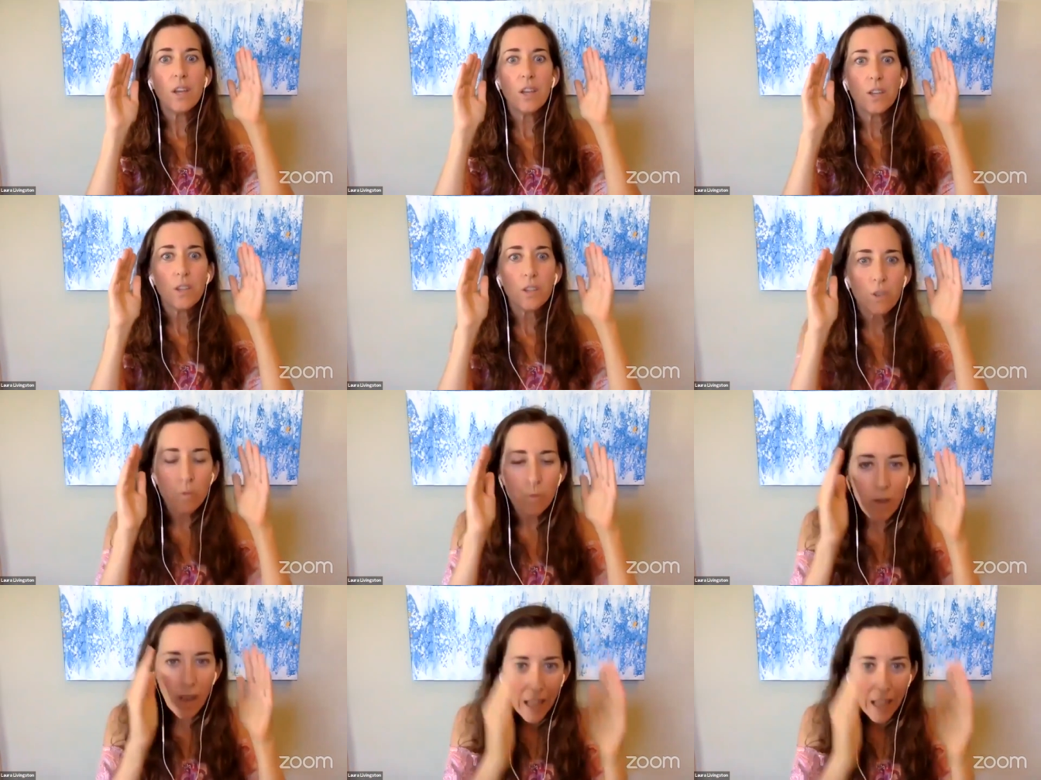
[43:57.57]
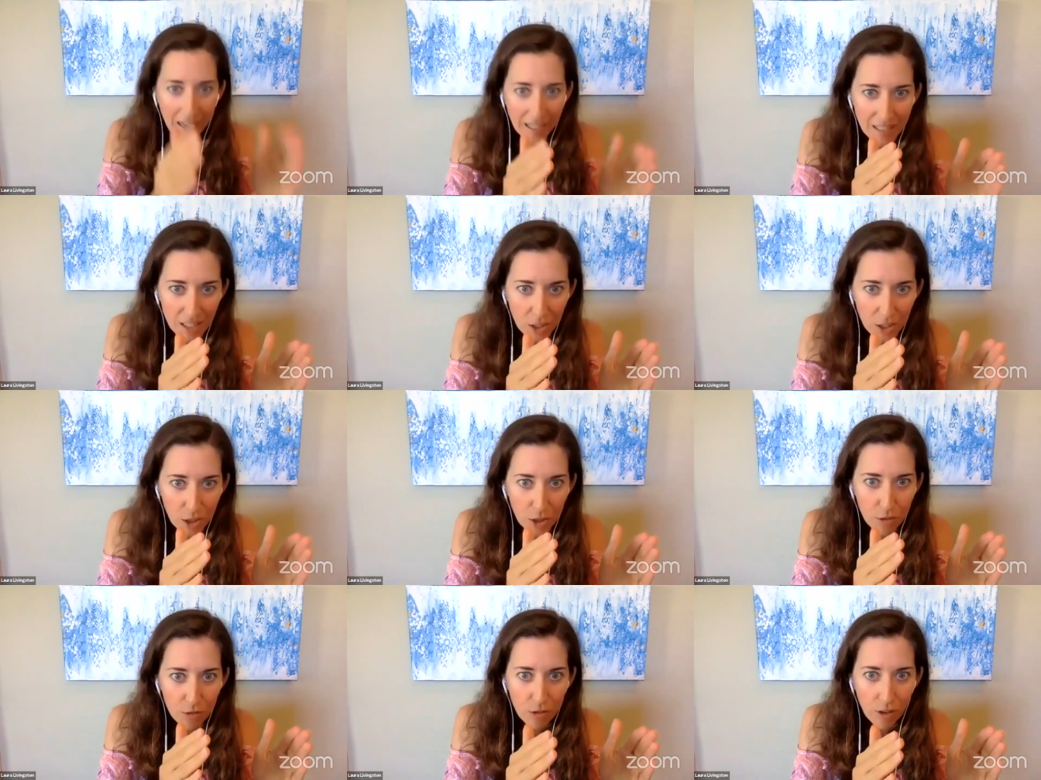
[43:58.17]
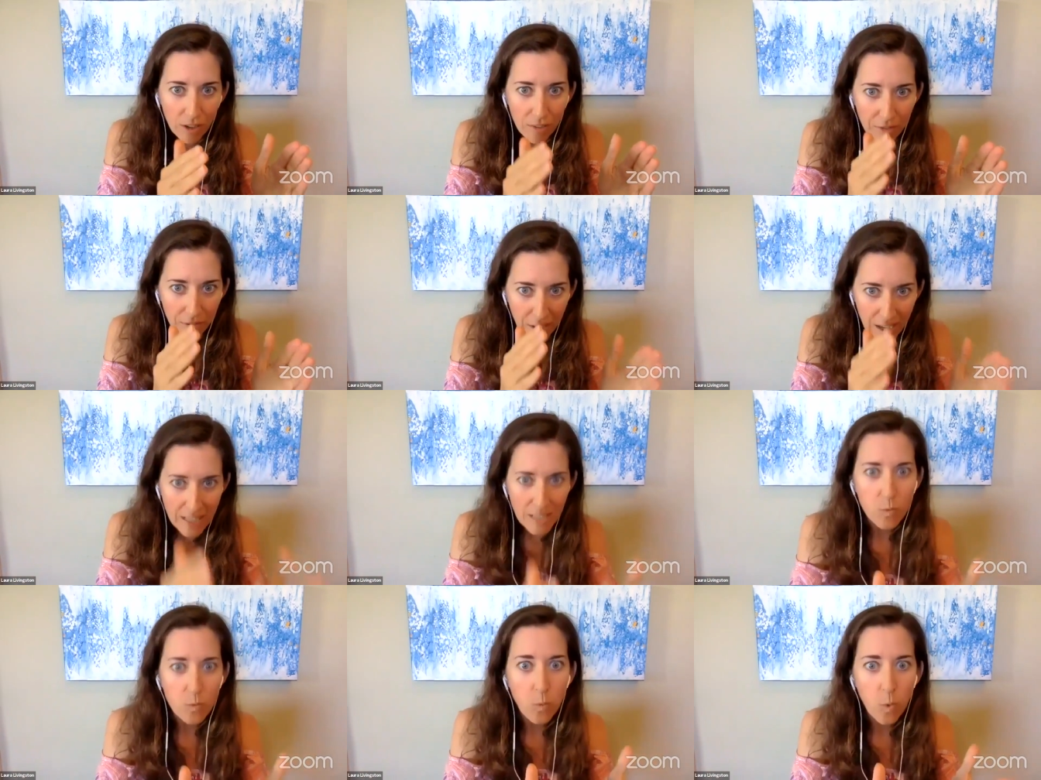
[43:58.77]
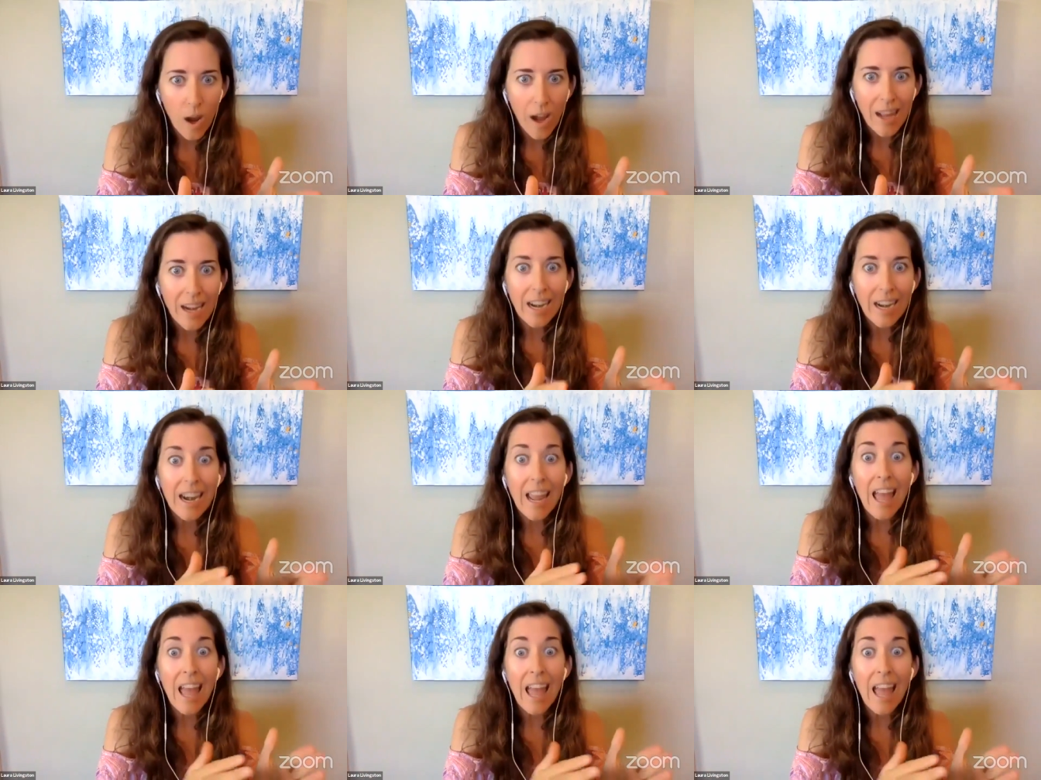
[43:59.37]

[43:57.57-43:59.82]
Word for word: you execute on phase one and